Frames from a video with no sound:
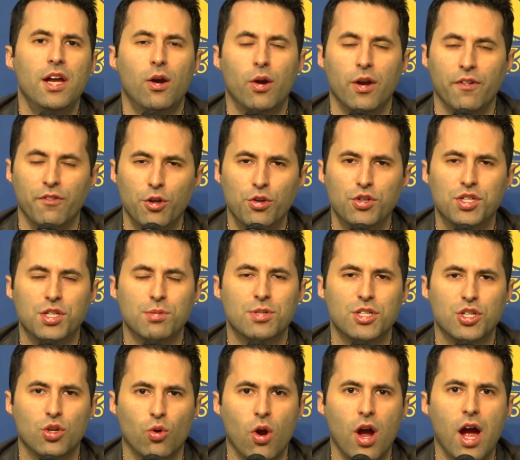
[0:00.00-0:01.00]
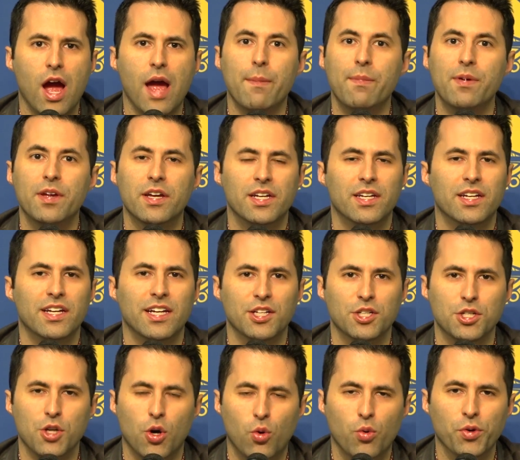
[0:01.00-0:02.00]
If you subscribe,
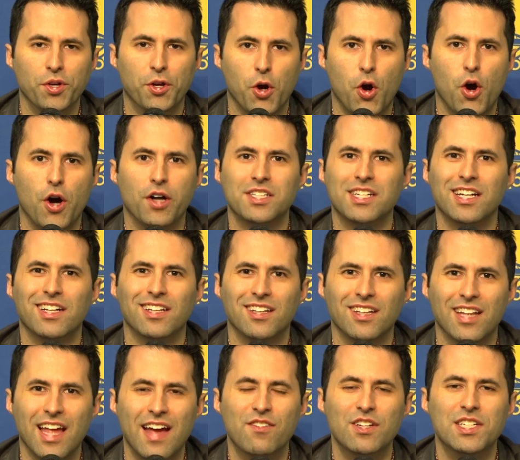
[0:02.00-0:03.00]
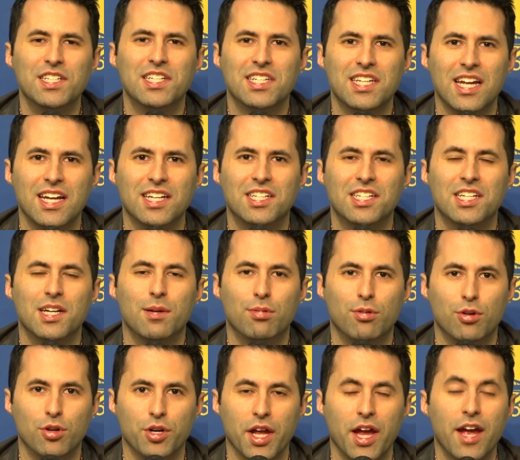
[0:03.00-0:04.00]
it only costs 11 cents
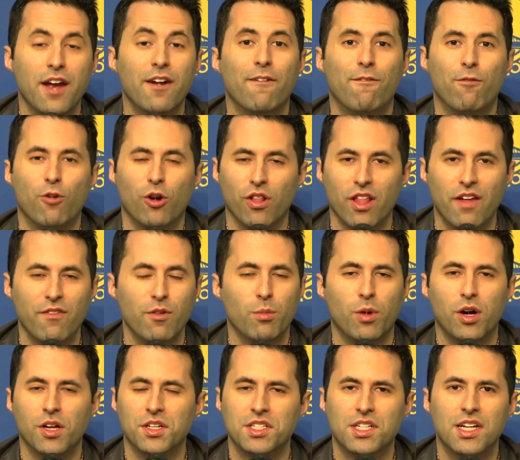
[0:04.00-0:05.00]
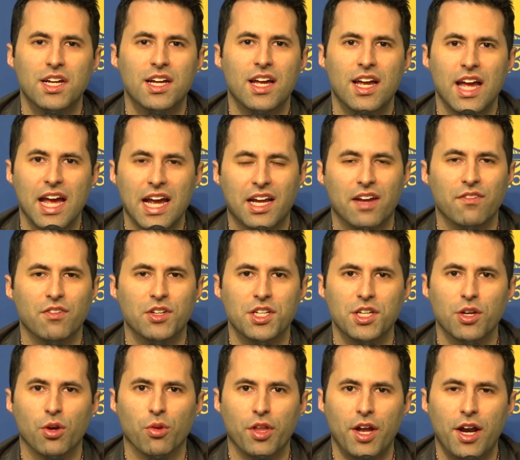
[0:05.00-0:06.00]
per day for 11 months. Heck of a
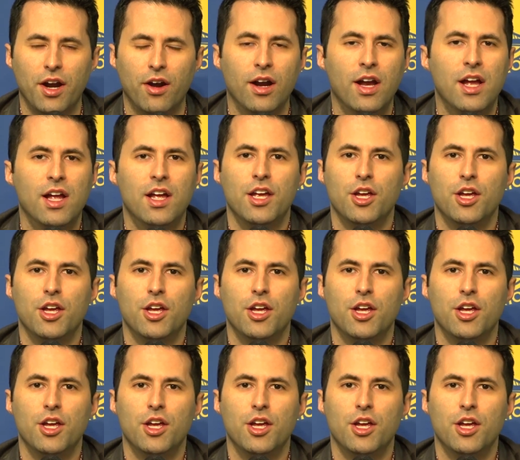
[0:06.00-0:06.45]
deal there.